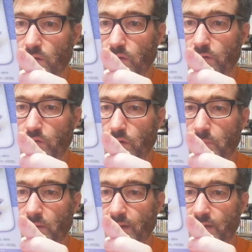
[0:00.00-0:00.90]
or
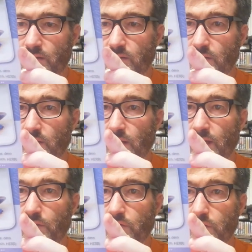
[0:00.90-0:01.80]
Norbite,
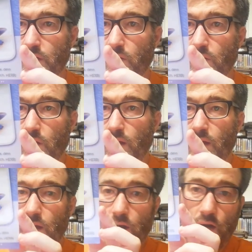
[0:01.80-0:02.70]
I don't know
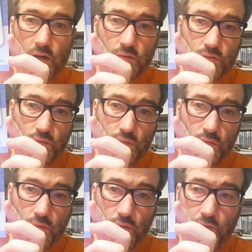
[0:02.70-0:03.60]
how
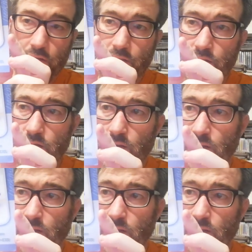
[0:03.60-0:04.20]
to read it.